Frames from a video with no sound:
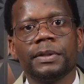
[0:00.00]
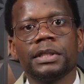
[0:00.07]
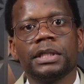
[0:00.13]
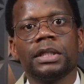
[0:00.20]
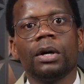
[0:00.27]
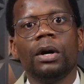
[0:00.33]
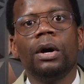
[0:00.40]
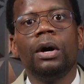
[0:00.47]
She
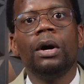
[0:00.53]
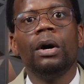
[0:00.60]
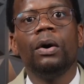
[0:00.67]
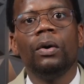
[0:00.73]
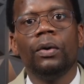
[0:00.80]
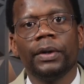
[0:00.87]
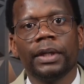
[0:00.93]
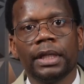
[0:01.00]
said,
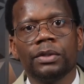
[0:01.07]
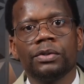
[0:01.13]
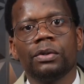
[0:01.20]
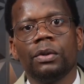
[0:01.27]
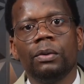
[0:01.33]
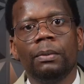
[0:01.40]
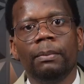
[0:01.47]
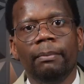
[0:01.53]
oh, okay,
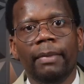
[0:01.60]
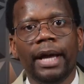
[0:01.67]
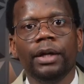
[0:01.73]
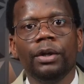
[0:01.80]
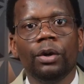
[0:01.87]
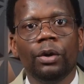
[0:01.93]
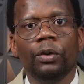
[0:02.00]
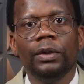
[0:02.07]
so my
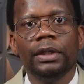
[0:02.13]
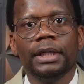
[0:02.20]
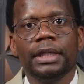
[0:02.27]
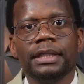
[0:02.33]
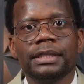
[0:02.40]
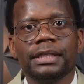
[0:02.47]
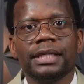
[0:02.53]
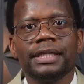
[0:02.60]
goal
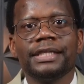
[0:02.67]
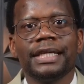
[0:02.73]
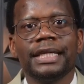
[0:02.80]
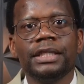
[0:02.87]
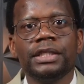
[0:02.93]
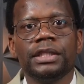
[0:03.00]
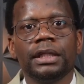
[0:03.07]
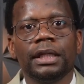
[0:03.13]
is
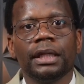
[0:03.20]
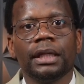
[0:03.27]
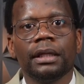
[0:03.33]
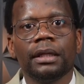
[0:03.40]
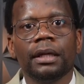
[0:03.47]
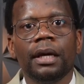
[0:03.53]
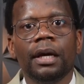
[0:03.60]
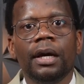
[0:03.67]

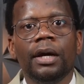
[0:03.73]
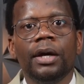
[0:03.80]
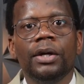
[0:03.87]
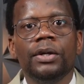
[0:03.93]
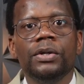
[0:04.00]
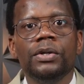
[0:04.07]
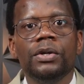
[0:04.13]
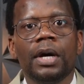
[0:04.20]
essentially
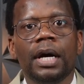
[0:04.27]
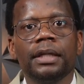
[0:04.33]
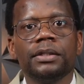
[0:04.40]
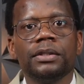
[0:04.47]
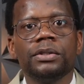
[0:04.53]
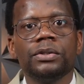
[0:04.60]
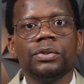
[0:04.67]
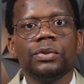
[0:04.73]

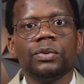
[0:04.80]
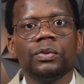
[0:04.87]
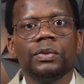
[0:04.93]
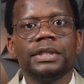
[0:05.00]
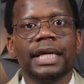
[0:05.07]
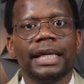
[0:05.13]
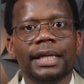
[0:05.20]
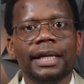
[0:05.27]
not to
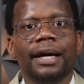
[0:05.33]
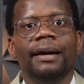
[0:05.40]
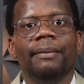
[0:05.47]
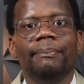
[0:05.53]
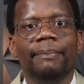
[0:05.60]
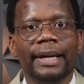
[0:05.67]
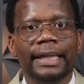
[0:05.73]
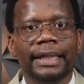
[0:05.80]
take
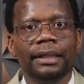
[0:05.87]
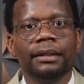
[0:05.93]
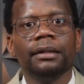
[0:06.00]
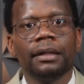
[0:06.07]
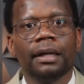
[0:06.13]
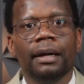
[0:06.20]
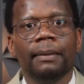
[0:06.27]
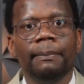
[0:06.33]
up my
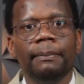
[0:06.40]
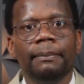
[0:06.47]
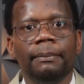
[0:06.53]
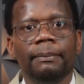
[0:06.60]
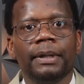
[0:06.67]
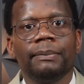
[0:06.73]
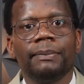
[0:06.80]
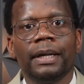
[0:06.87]
income,
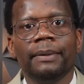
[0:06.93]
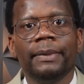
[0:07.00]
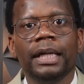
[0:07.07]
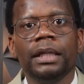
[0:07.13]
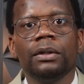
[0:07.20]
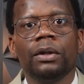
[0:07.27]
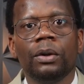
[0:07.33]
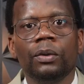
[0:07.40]
but my
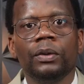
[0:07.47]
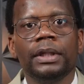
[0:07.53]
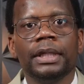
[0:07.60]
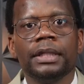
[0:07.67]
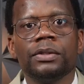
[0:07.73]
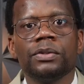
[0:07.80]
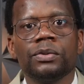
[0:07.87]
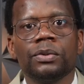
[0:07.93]
main goal
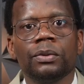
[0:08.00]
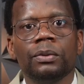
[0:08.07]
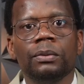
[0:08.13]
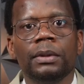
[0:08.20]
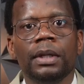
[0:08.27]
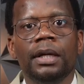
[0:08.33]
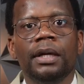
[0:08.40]
is to